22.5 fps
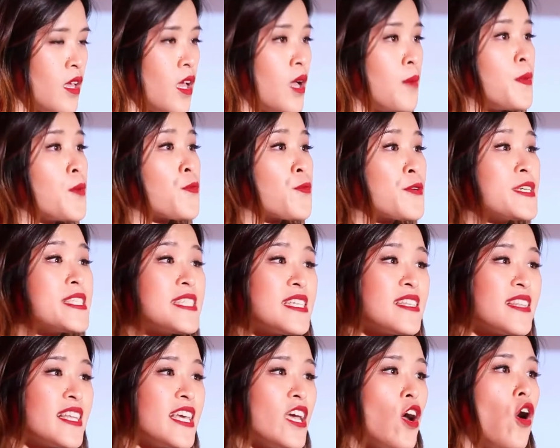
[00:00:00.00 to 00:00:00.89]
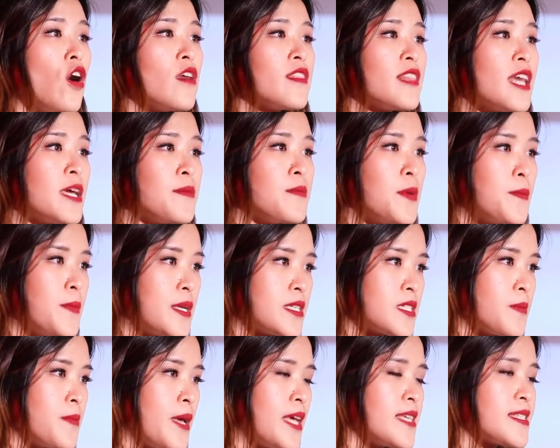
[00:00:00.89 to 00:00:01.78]
But recently, online
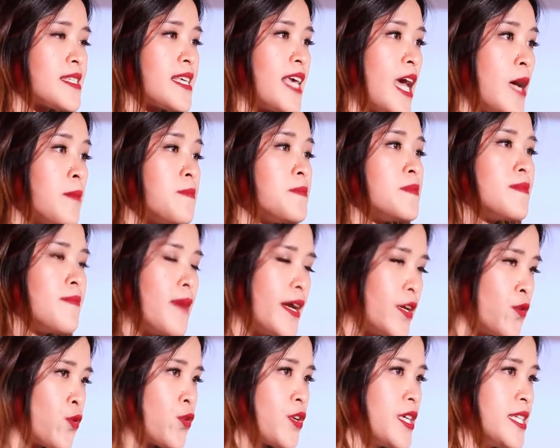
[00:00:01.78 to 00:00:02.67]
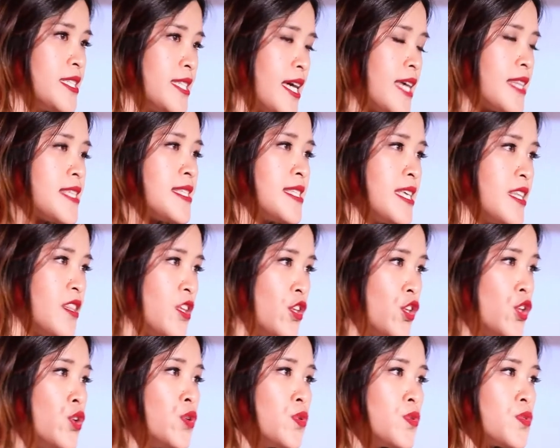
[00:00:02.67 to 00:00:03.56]
momentum has kept minority deaths in the
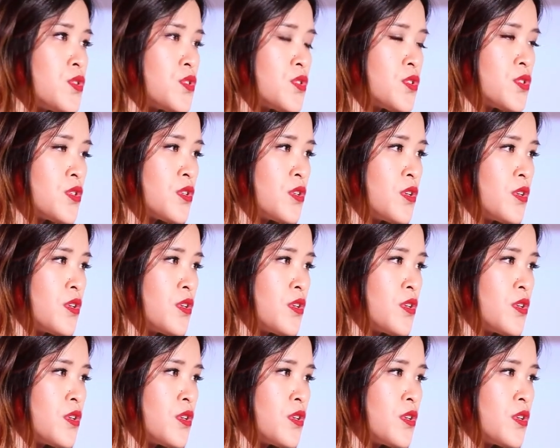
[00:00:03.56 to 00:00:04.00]
news.